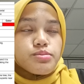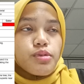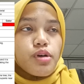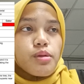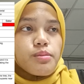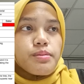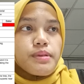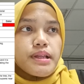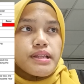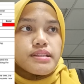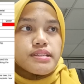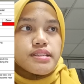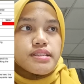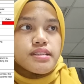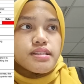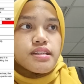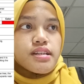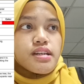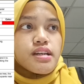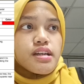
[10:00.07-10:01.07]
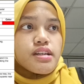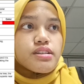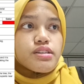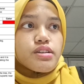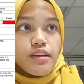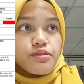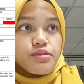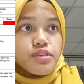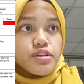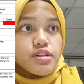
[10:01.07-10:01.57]
small planter.
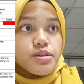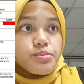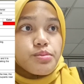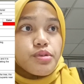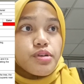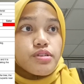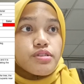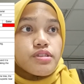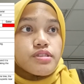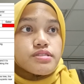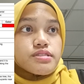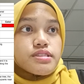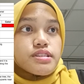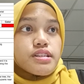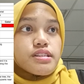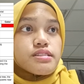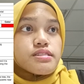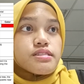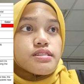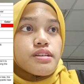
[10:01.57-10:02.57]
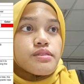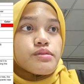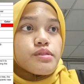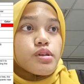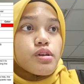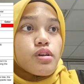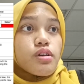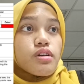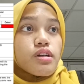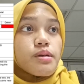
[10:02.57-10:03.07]
And for the prognosis, if
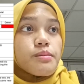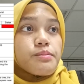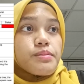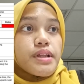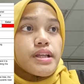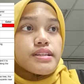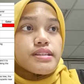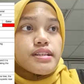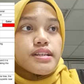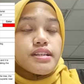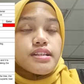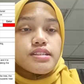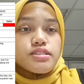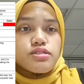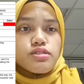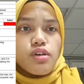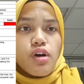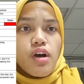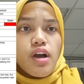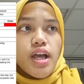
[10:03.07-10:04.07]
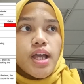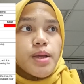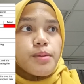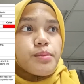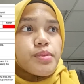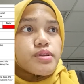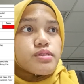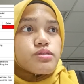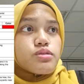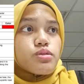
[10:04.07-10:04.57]
the concrete planter is not
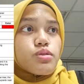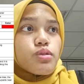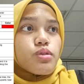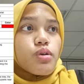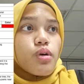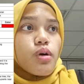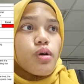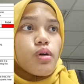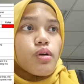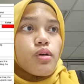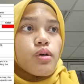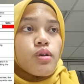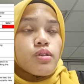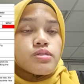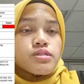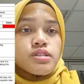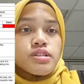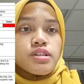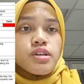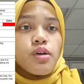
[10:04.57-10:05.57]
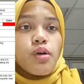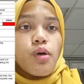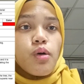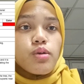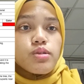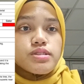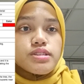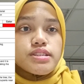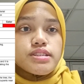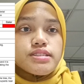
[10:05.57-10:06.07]
able to continue
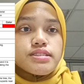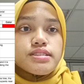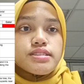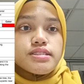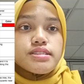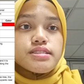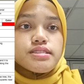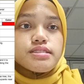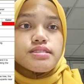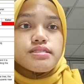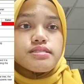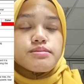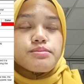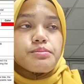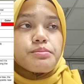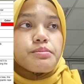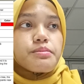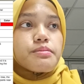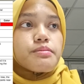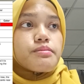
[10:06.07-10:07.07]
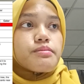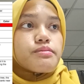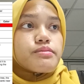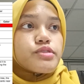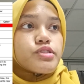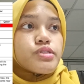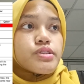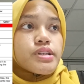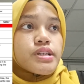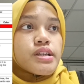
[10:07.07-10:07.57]
holding
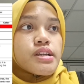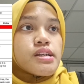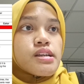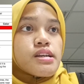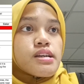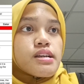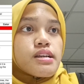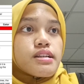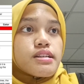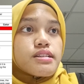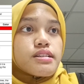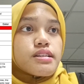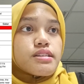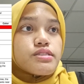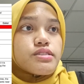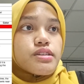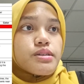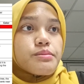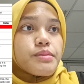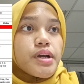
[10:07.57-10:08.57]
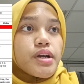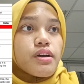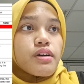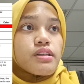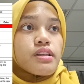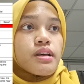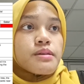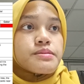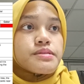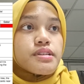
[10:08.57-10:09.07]
tree, the tree might
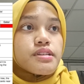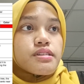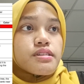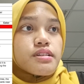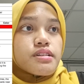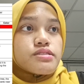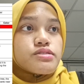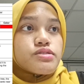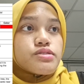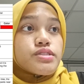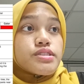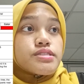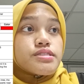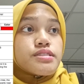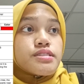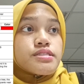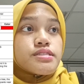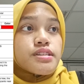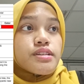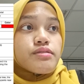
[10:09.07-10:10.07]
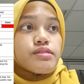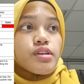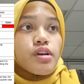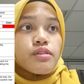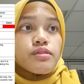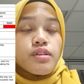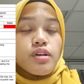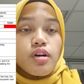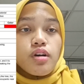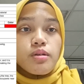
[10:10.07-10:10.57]
collapse and thus risk the safety
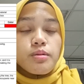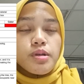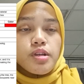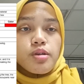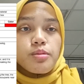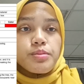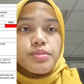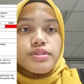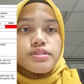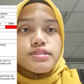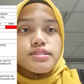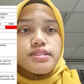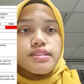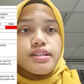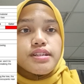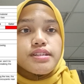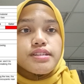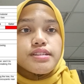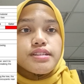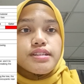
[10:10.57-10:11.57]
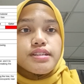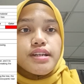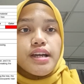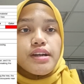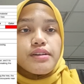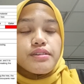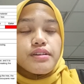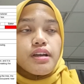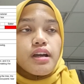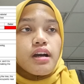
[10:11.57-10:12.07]
of the occupants near the
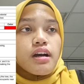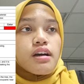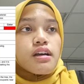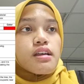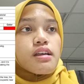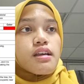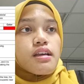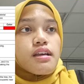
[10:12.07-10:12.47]
area.